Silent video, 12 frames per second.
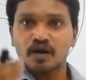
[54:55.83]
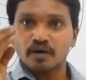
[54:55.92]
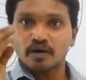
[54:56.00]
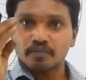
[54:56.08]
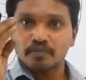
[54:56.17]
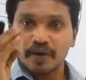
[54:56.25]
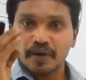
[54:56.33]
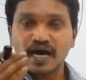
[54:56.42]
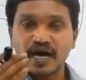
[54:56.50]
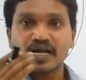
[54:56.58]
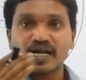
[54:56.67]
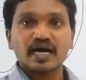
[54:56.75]

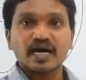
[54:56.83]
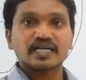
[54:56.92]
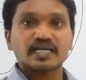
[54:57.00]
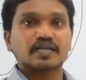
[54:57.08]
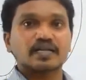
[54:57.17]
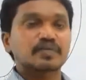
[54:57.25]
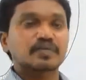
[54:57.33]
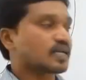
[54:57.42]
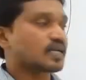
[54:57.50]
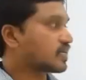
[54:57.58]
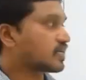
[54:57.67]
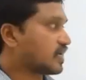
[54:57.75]
para-terminal
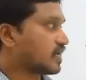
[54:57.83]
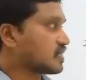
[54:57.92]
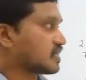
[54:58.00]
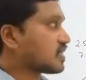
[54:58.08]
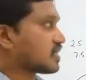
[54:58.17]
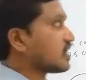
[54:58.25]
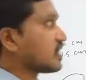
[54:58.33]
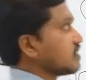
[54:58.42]
gyrus. Otherwise I